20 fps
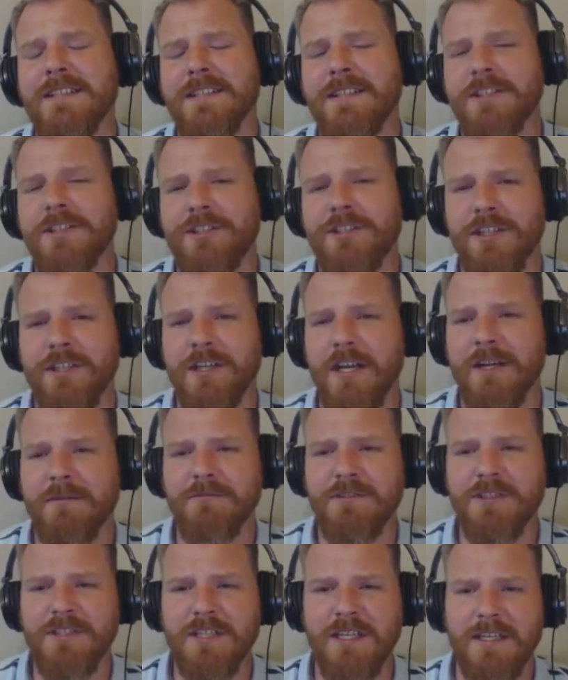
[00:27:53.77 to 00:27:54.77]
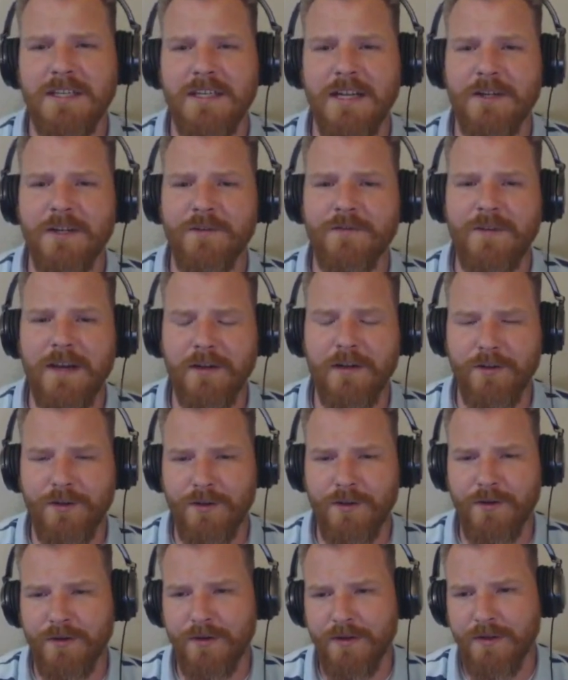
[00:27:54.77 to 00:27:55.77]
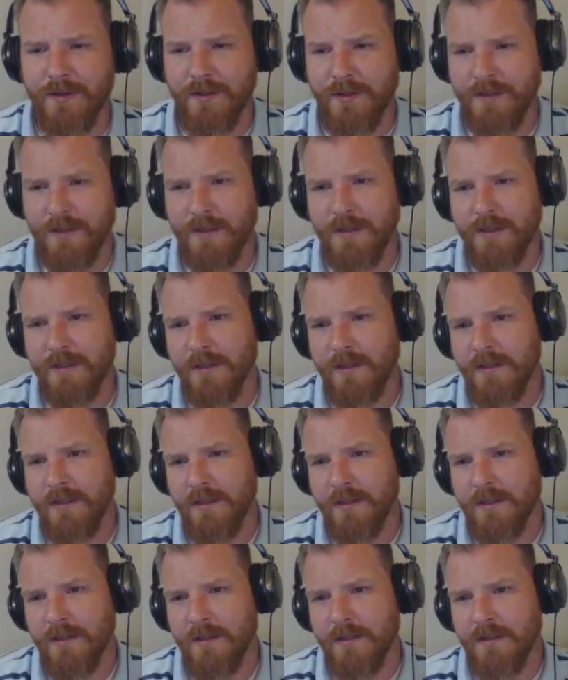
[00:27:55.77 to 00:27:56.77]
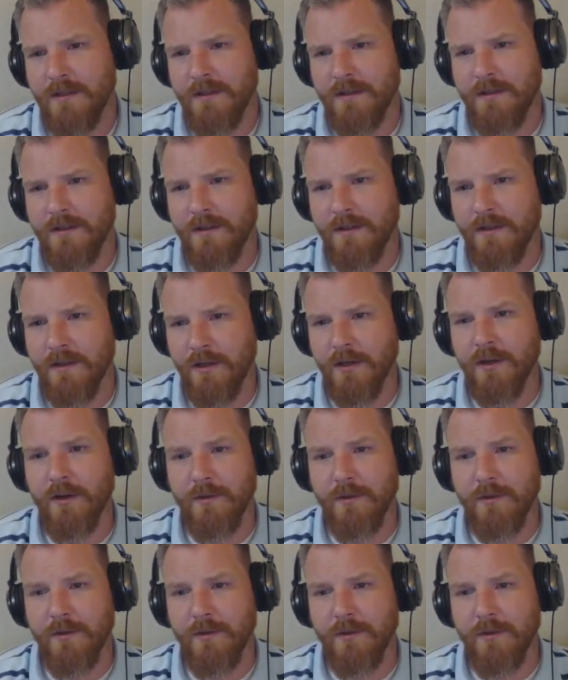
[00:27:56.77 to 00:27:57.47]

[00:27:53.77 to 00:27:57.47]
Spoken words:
this year and just get it down to a final two. You know what I'm